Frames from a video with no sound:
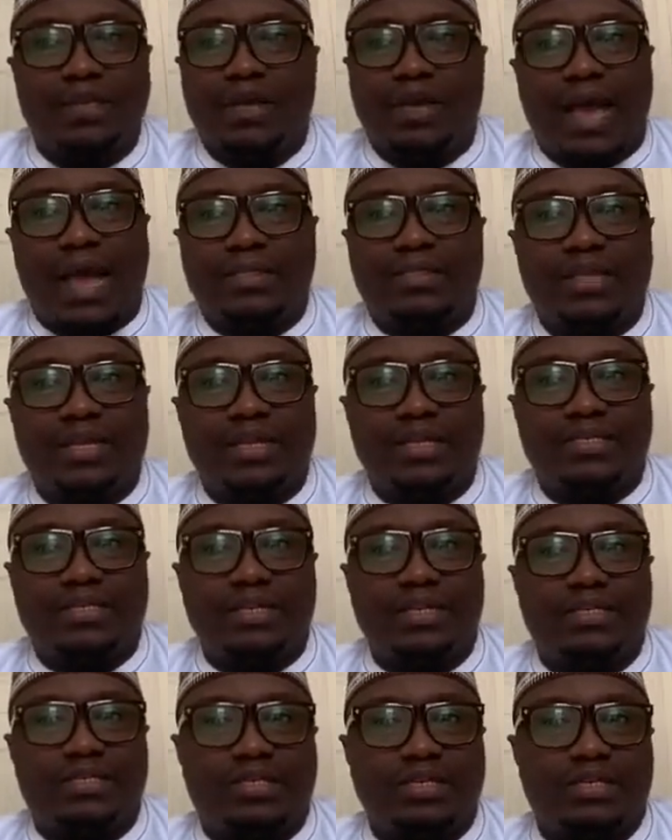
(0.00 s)
I think
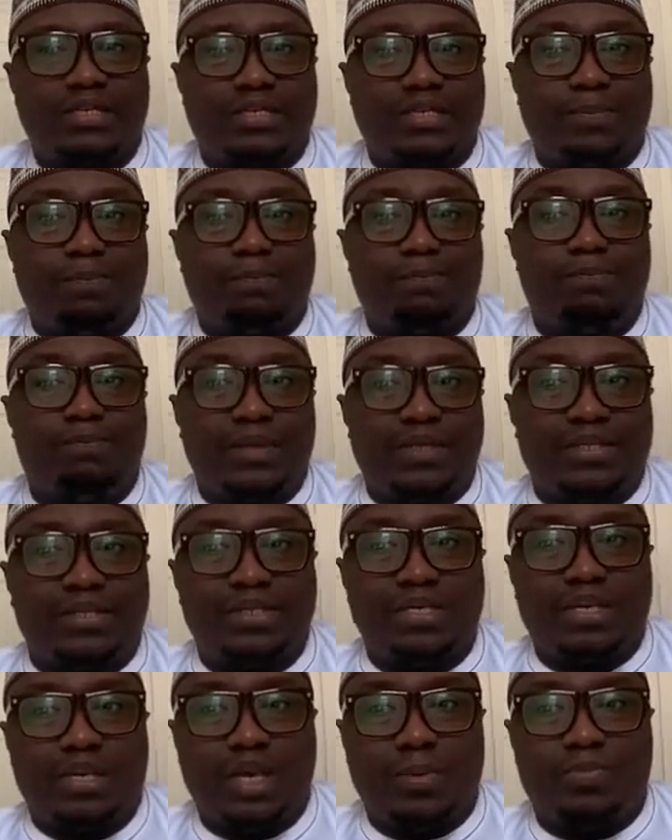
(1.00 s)
it's a bit
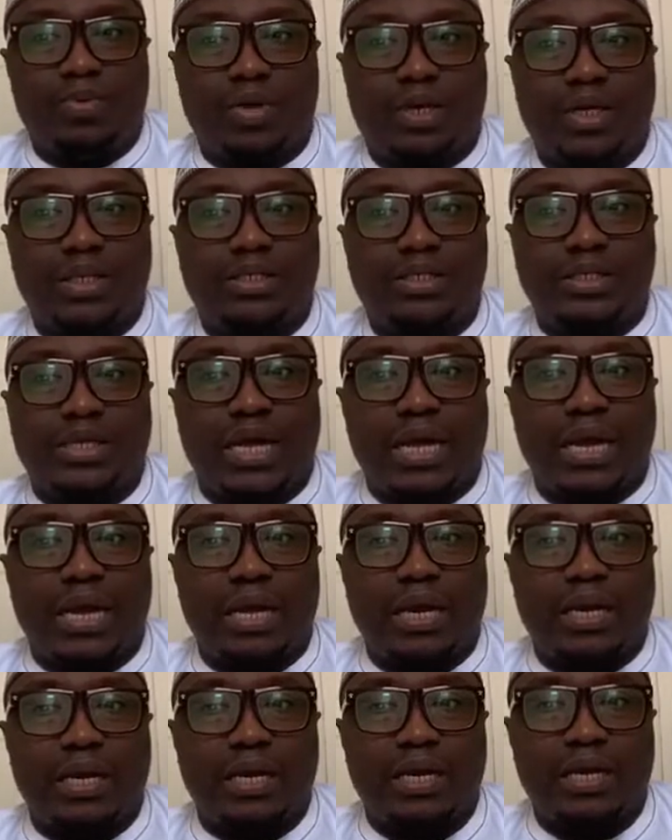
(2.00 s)
hypocritical.
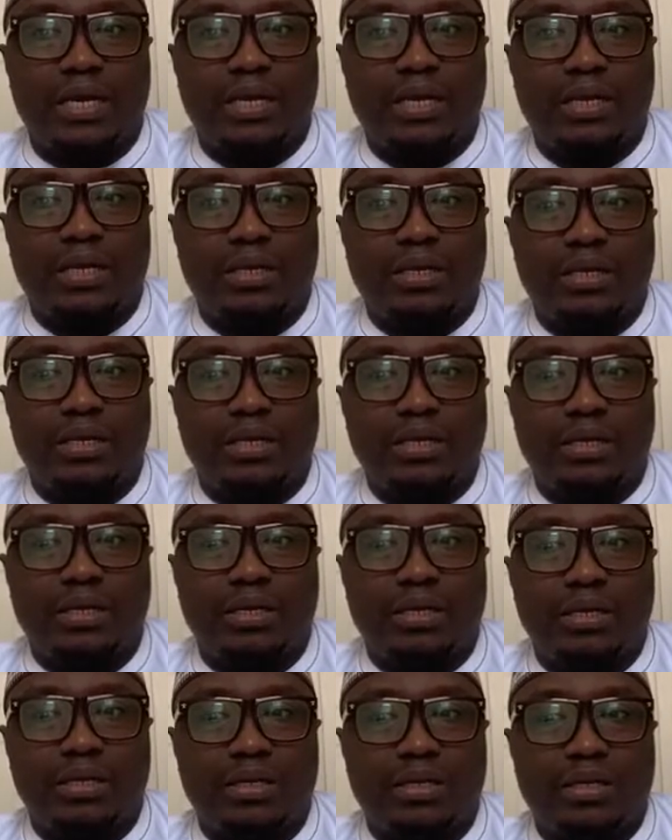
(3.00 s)

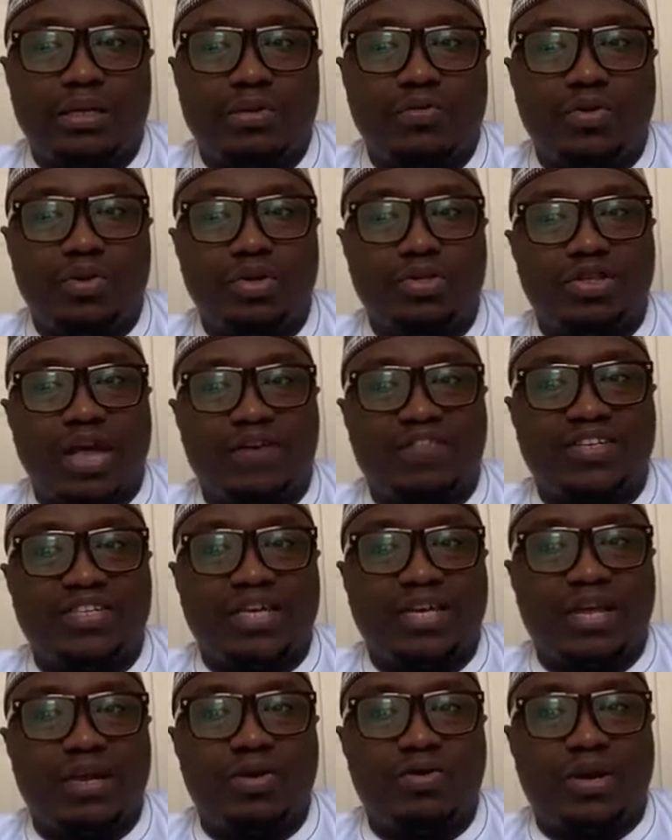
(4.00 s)
We need to have a
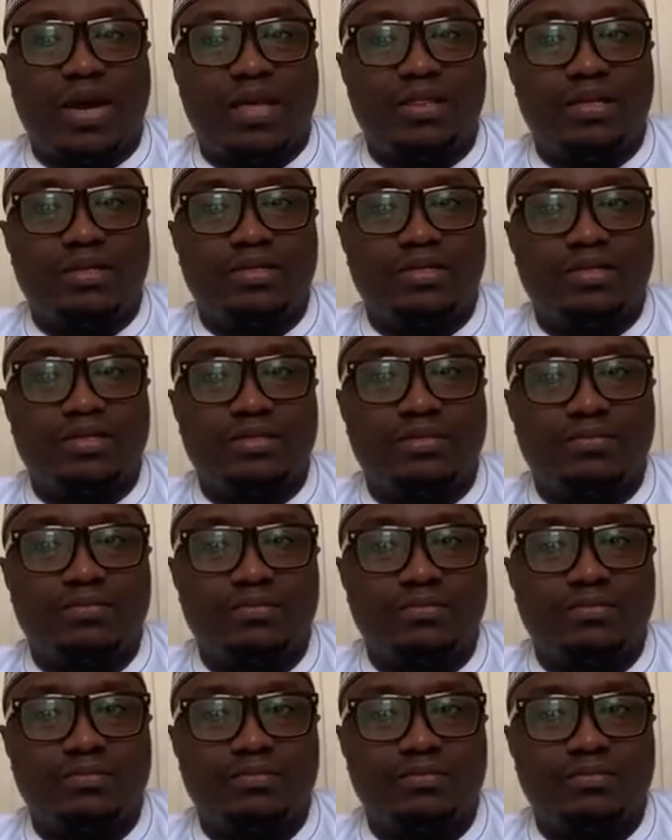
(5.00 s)
second look at it.
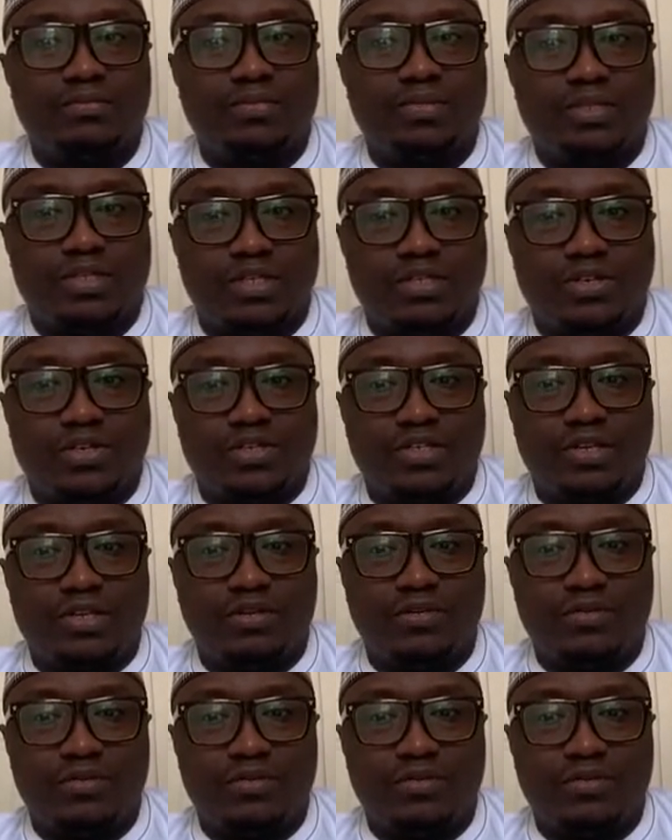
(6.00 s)
Seriously.